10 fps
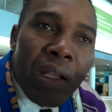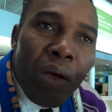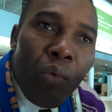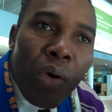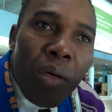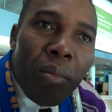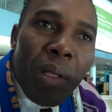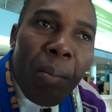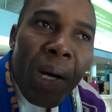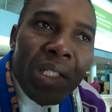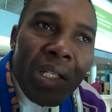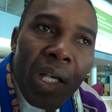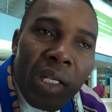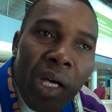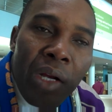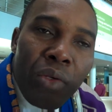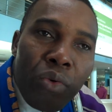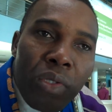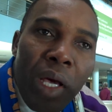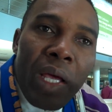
the way the budget are used,